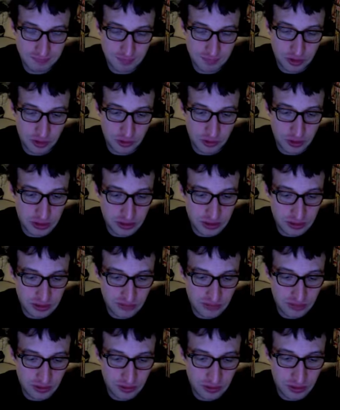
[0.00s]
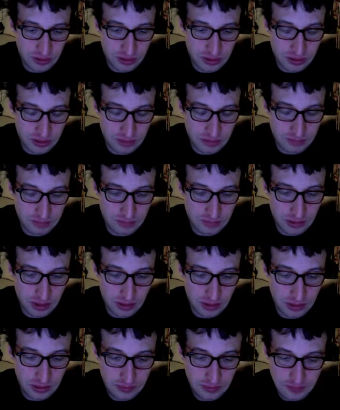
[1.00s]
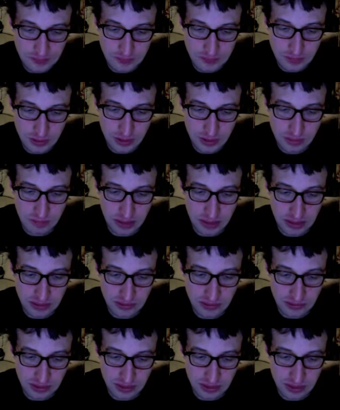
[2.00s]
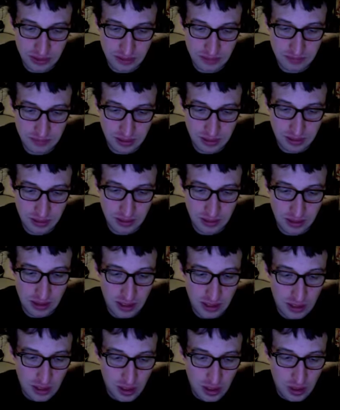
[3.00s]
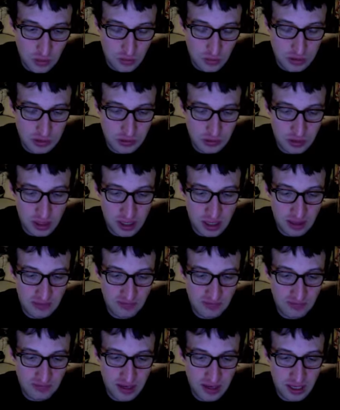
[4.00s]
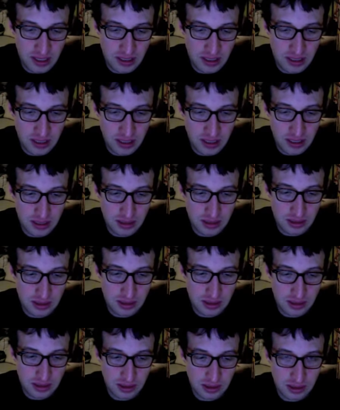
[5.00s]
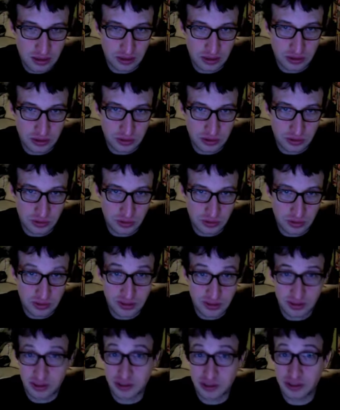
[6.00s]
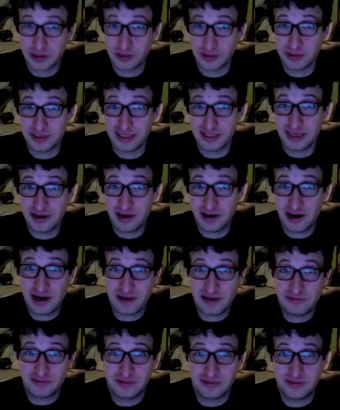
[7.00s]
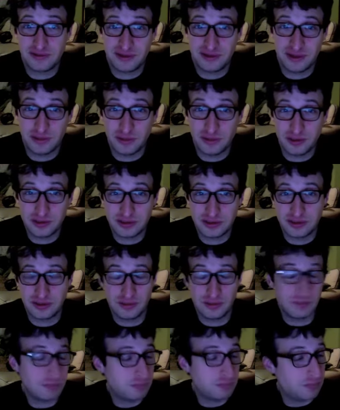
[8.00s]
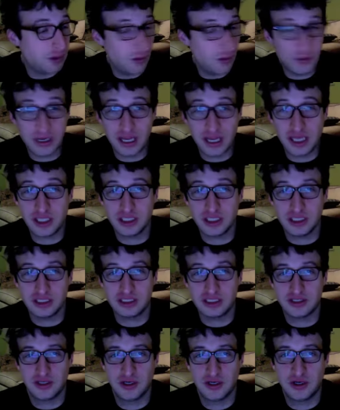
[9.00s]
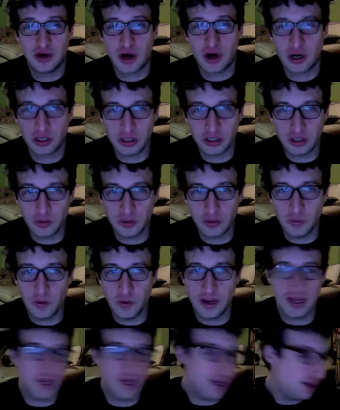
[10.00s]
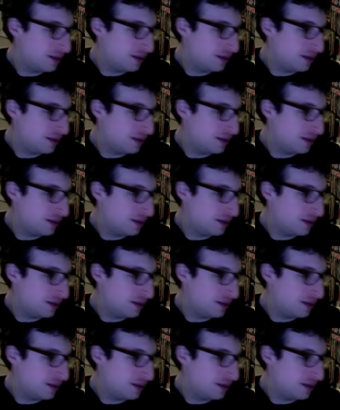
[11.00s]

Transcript: origins of the orange color, Spectre Steam, and what's going on in Vega, and the controllers. The controllers get offed in the most bodacious, gnarly way.